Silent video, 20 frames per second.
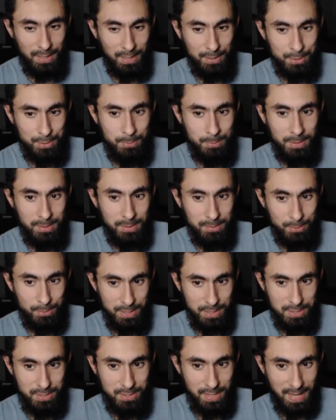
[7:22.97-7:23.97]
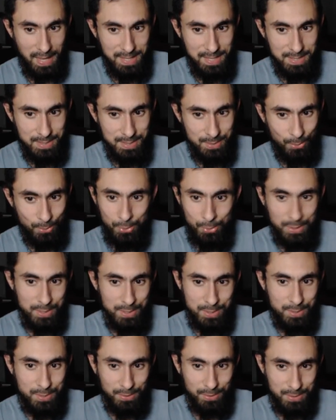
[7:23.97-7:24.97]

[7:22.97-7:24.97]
ultimate duration ends, OD is still